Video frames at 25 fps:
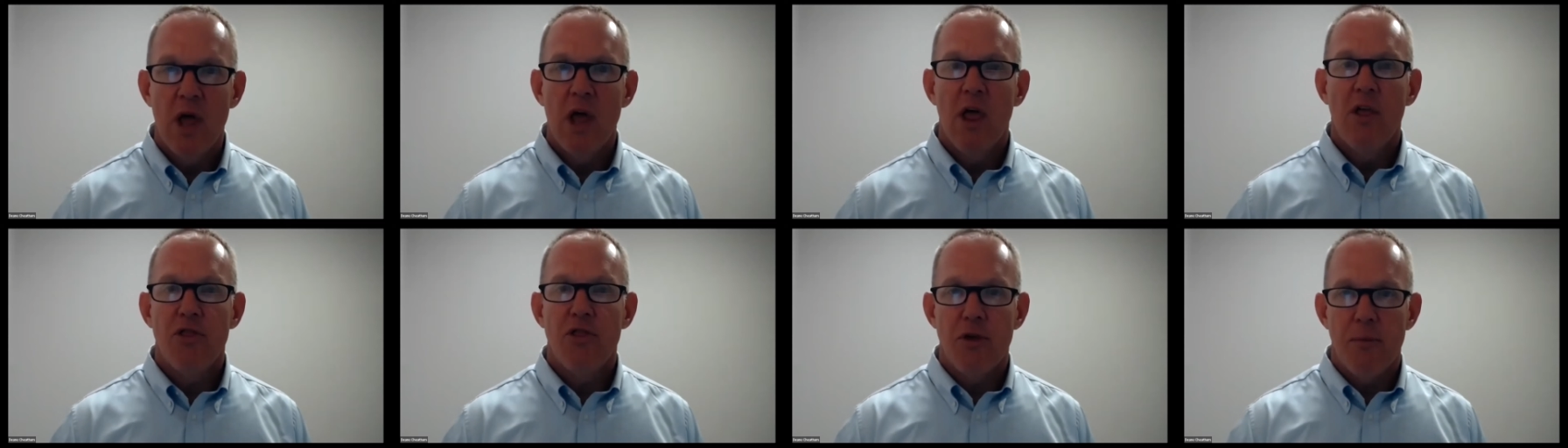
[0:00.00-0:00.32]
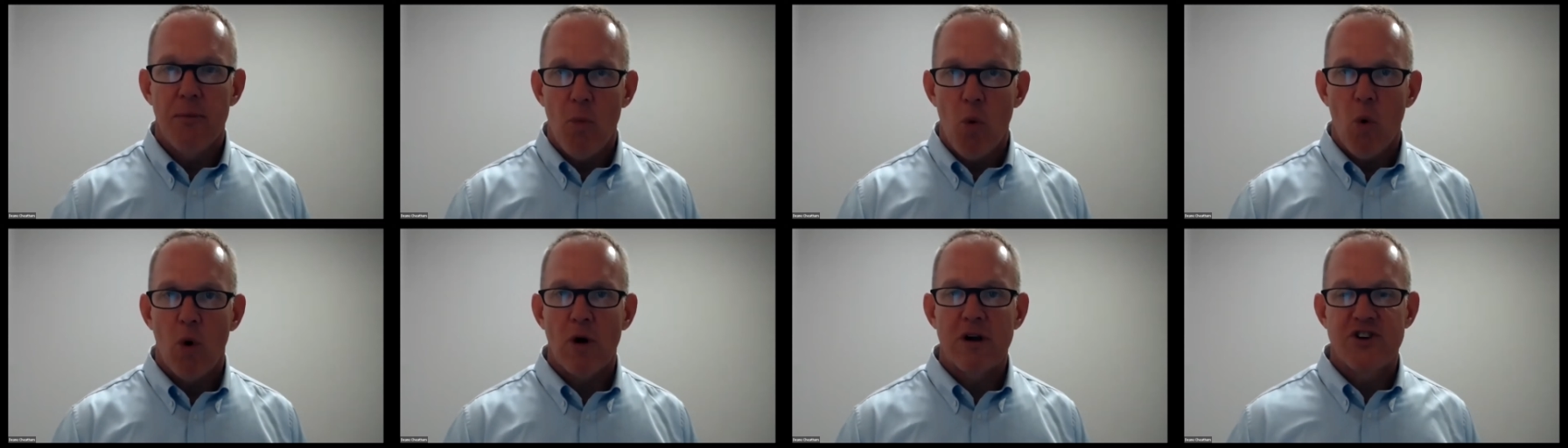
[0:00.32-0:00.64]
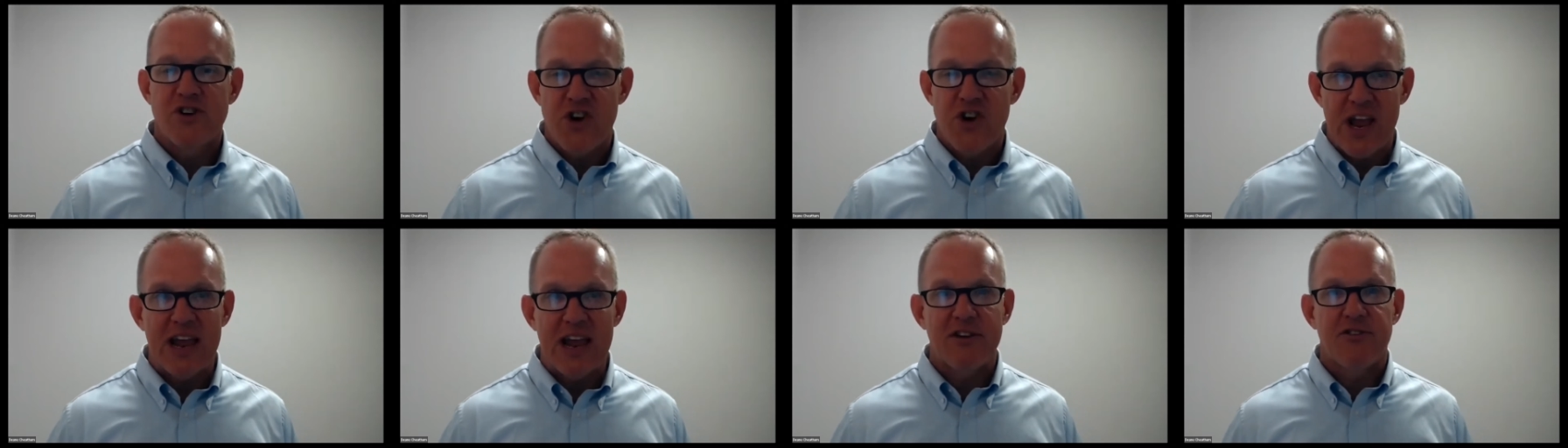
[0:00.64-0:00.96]
the more
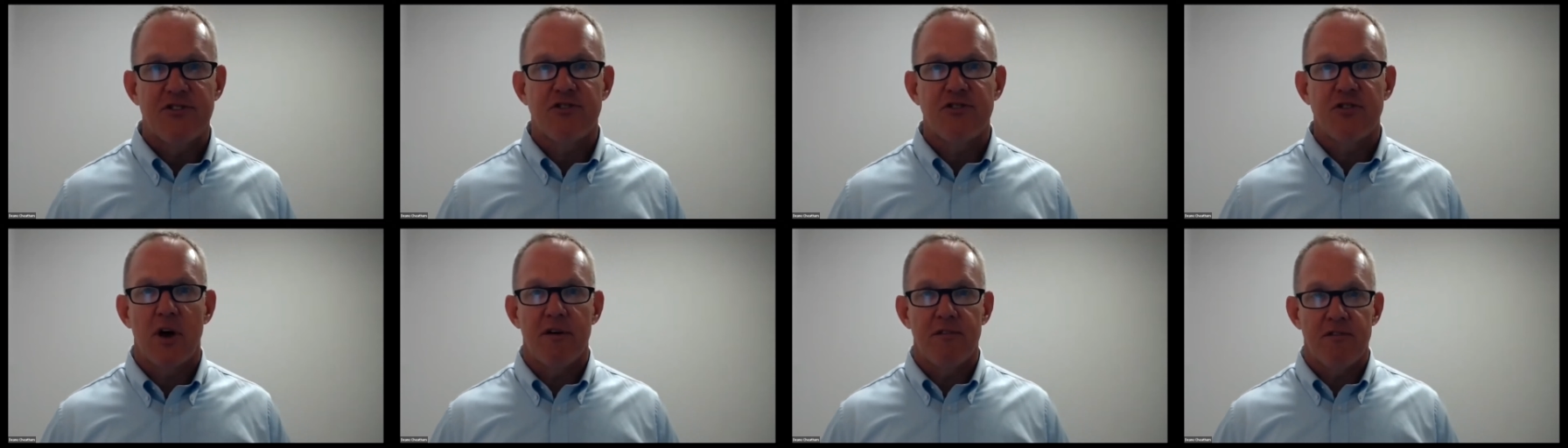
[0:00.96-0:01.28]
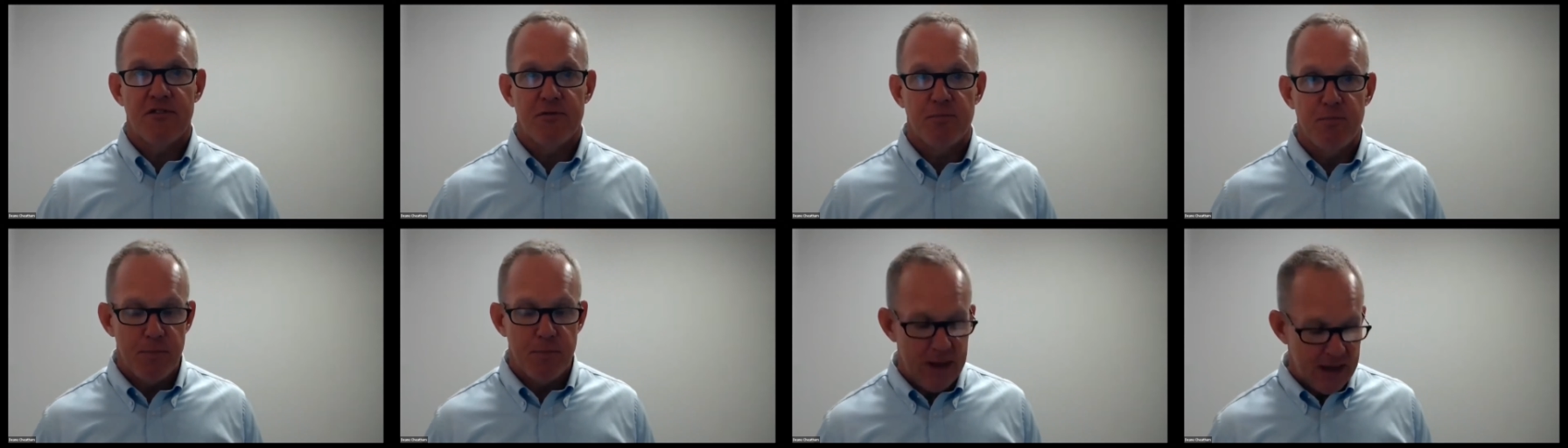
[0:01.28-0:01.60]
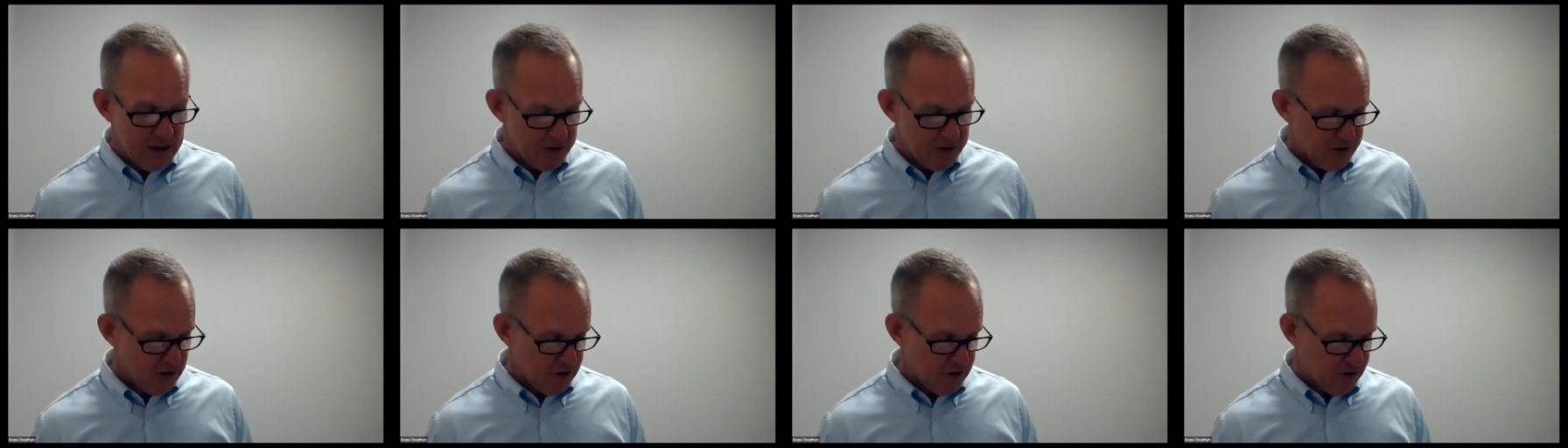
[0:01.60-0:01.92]
chance of being
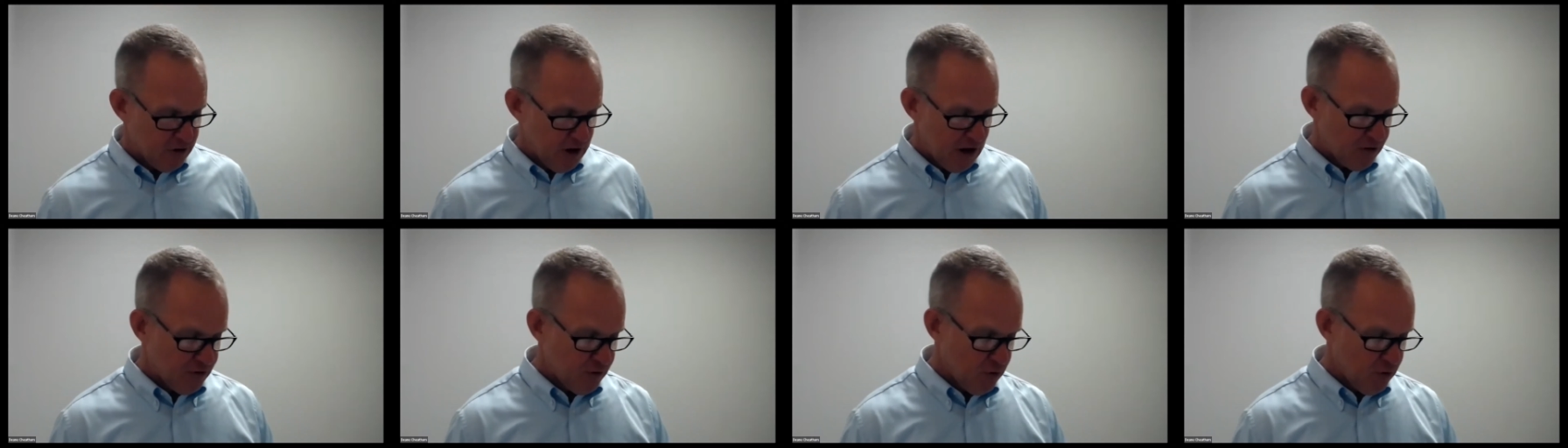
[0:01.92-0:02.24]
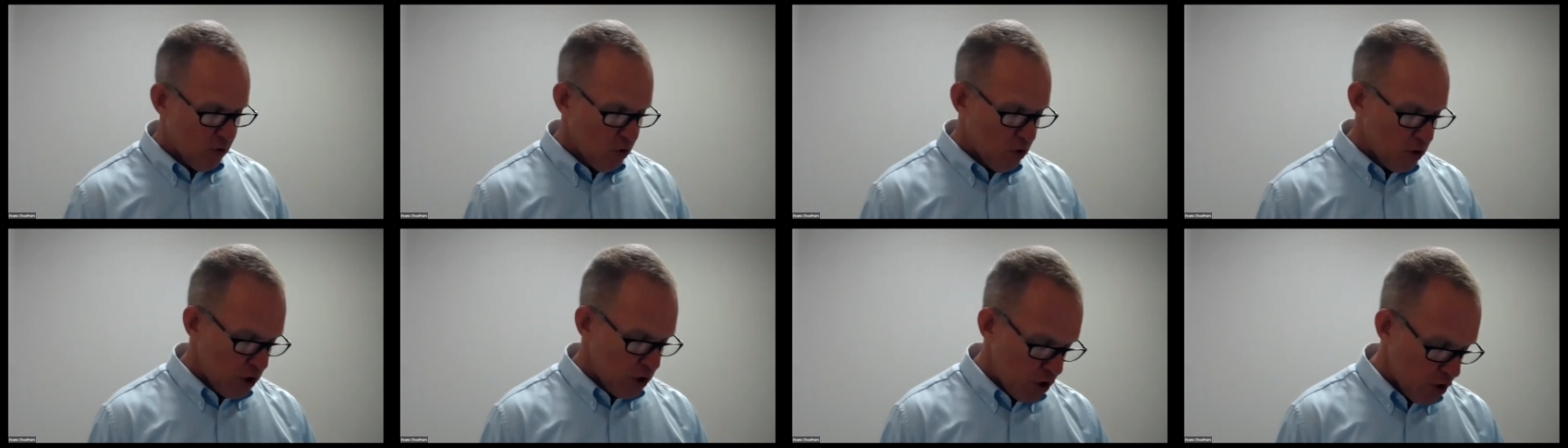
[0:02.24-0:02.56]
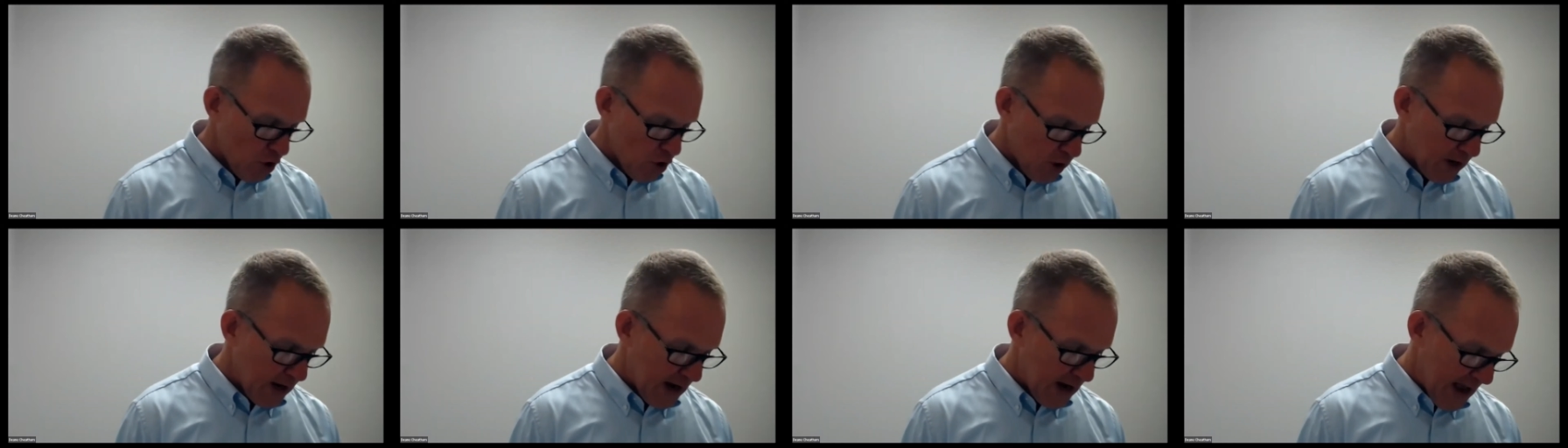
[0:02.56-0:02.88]
successful you're
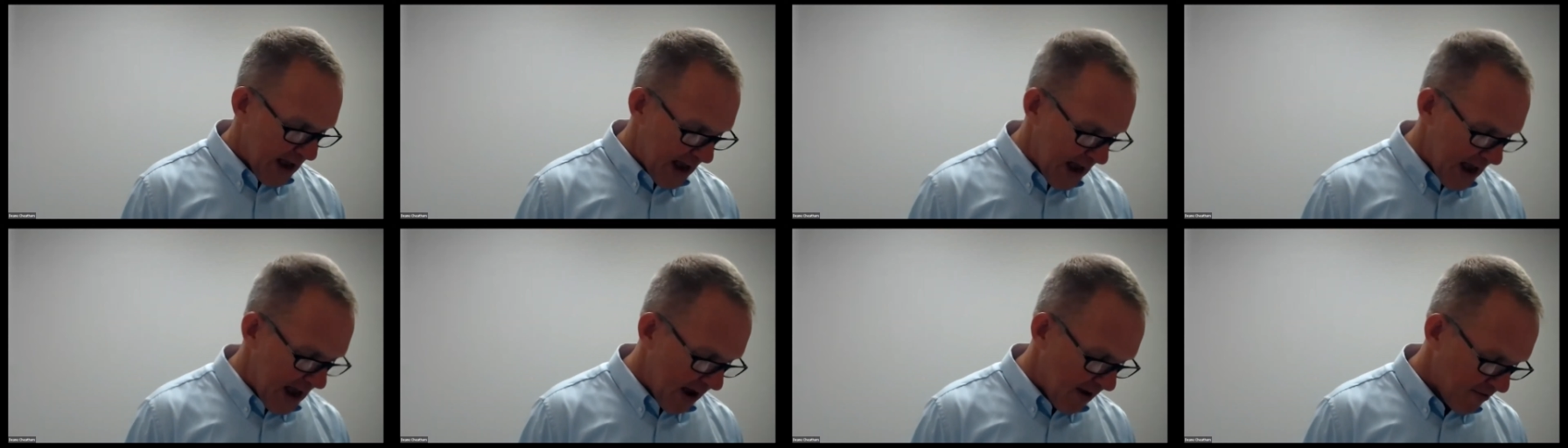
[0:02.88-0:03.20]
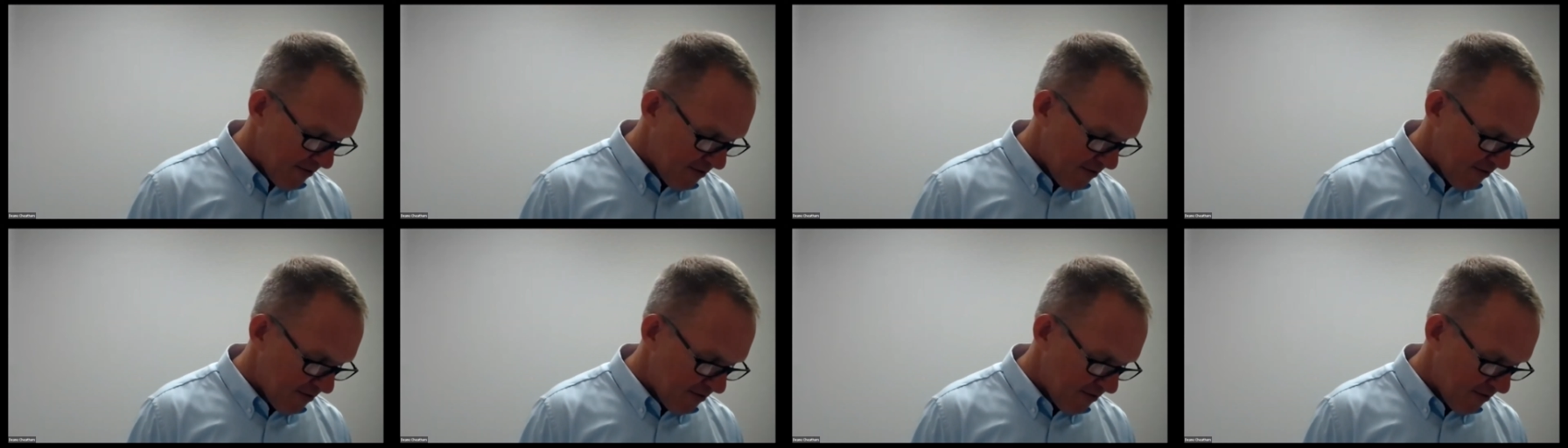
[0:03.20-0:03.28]
going to have.